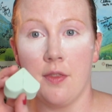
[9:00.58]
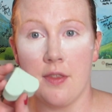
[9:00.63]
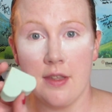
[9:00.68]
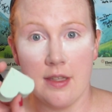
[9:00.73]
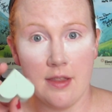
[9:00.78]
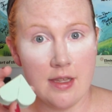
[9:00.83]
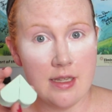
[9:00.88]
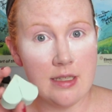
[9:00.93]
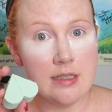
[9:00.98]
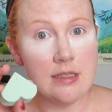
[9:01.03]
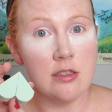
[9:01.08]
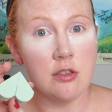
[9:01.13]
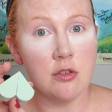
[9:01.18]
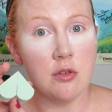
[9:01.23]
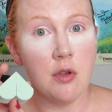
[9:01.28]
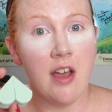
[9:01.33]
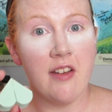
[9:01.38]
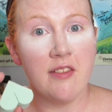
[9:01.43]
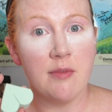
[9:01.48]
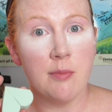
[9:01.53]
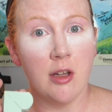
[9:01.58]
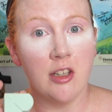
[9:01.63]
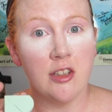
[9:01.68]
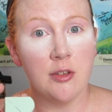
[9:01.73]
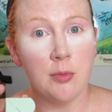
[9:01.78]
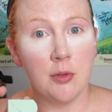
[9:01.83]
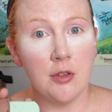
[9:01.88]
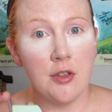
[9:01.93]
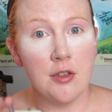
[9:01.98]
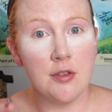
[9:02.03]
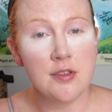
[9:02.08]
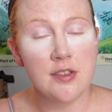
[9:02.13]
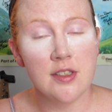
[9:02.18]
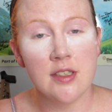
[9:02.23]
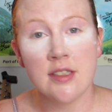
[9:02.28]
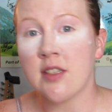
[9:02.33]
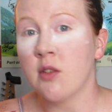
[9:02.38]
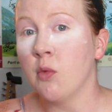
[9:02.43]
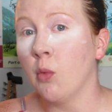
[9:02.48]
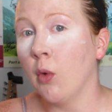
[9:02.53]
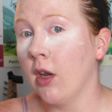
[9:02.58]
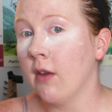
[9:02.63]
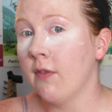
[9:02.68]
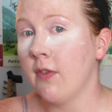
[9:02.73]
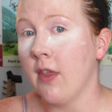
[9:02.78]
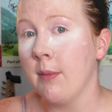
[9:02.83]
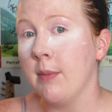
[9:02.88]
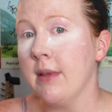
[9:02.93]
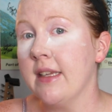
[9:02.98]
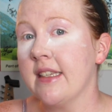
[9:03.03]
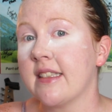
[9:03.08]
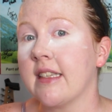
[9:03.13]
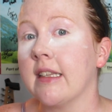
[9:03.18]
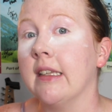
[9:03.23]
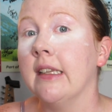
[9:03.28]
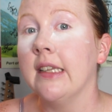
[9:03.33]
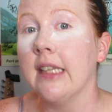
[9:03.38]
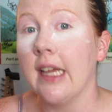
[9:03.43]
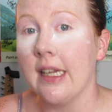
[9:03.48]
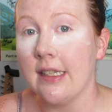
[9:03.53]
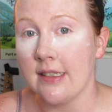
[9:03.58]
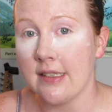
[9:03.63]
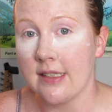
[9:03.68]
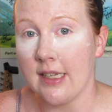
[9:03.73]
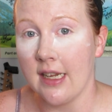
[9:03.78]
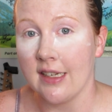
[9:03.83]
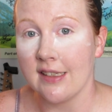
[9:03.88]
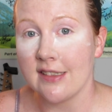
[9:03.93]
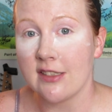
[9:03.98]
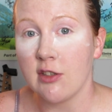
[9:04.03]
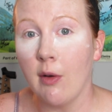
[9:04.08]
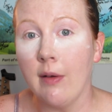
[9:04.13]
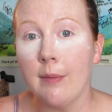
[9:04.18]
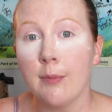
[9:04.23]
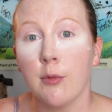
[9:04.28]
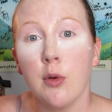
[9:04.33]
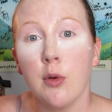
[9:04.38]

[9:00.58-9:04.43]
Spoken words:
these do have multiple uses and one of them is cleansing. So I'm